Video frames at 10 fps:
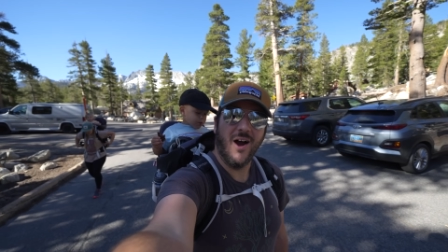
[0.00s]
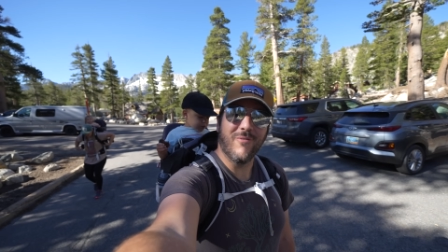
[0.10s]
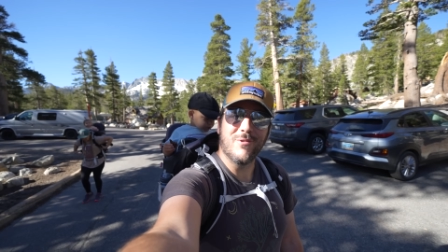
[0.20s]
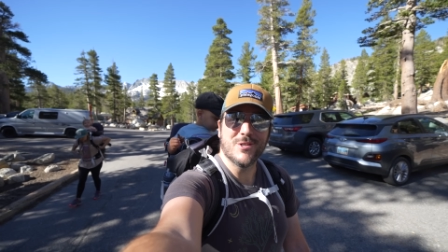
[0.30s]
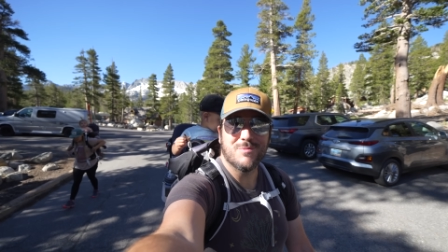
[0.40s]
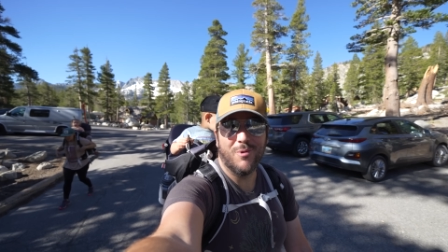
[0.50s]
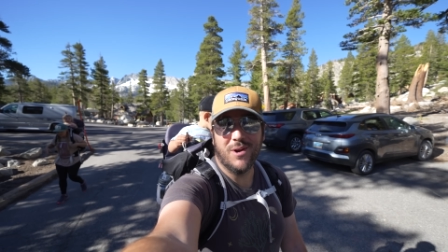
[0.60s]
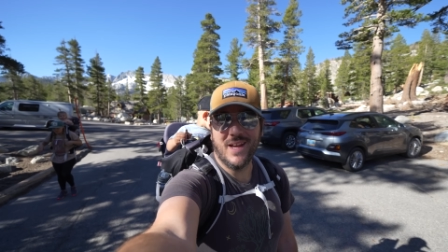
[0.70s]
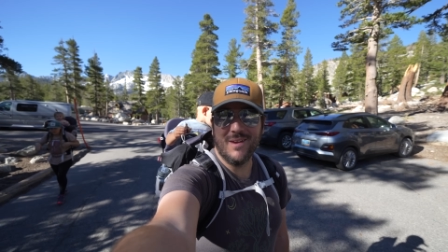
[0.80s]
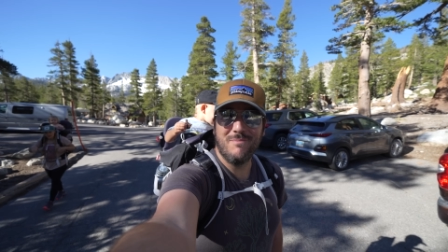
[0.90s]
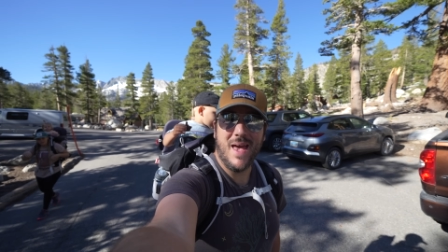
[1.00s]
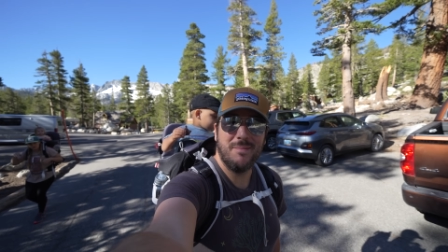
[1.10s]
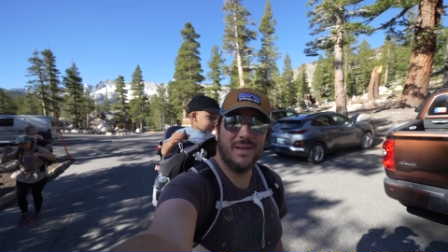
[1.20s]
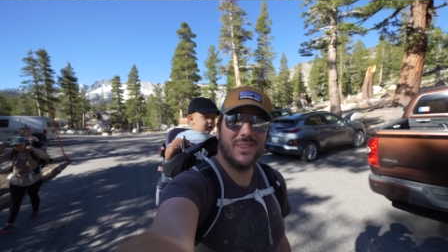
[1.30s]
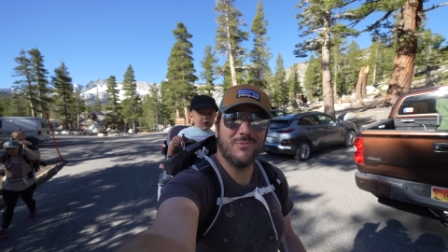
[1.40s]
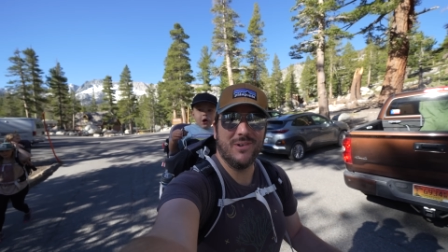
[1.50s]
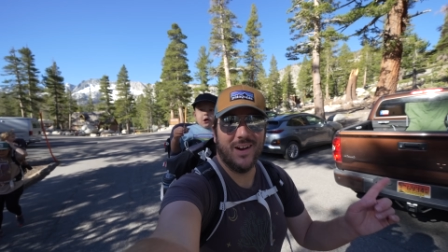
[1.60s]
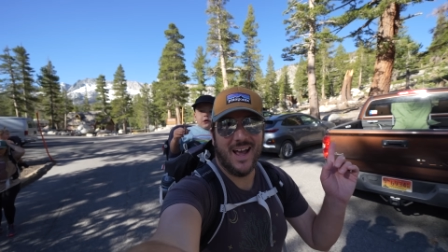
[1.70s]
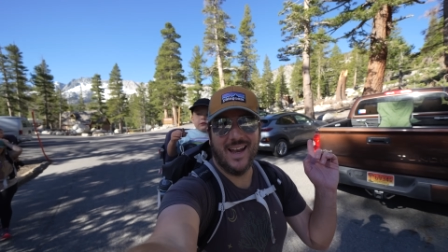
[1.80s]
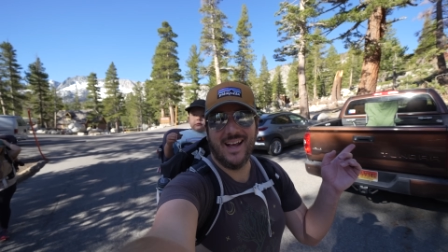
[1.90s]
Our first morning in Mammoth and we
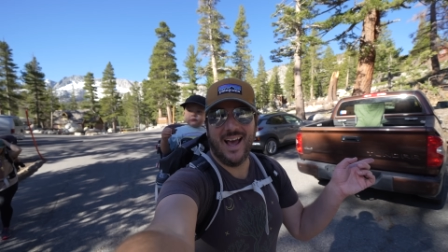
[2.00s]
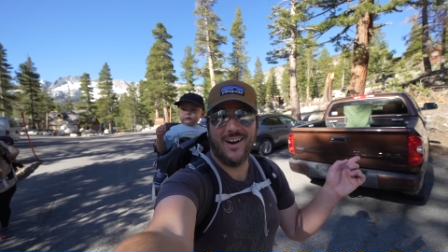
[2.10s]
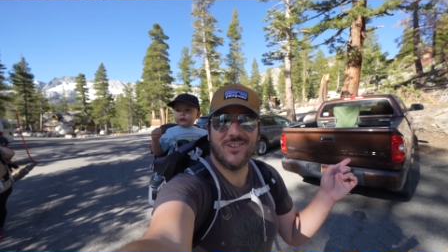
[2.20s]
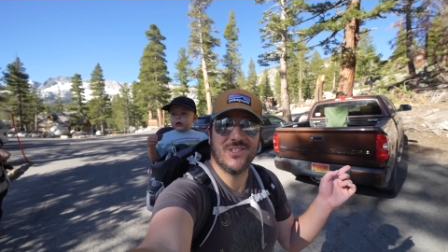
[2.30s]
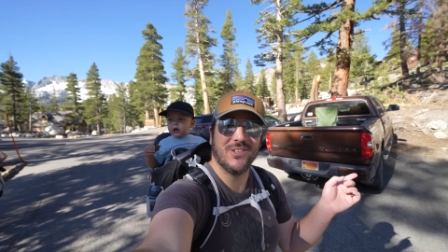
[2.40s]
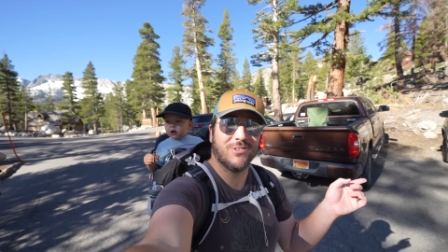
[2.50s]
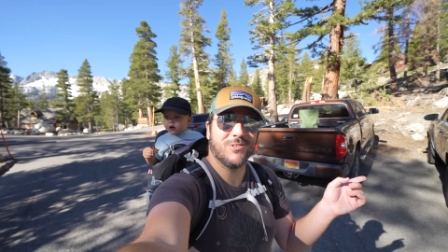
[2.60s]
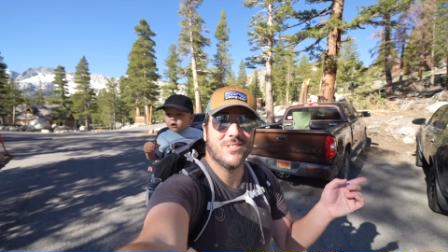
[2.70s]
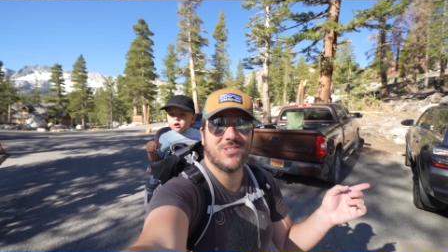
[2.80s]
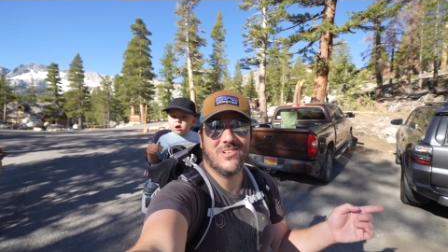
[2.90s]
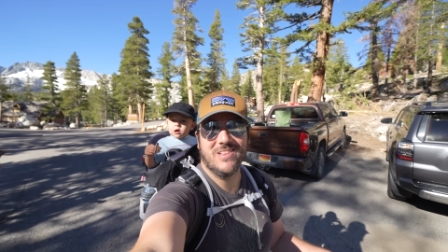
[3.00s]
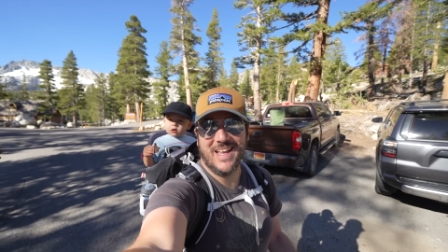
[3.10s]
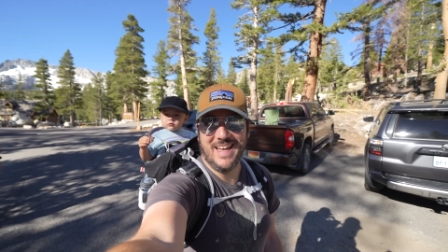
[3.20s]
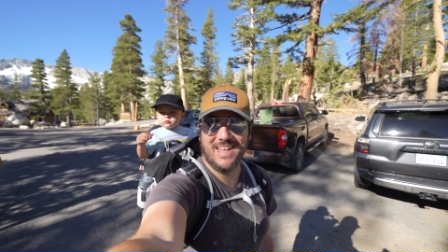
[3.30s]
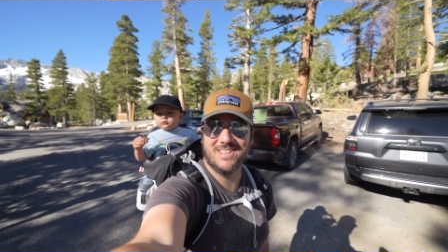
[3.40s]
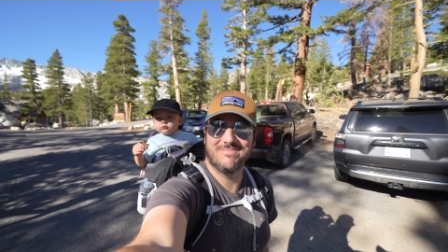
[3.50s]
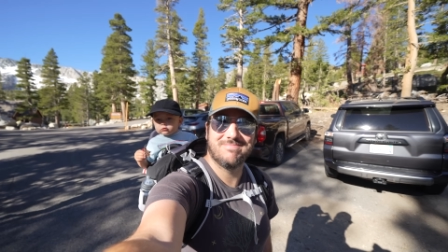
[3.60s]
are heading out to Crystal Lake.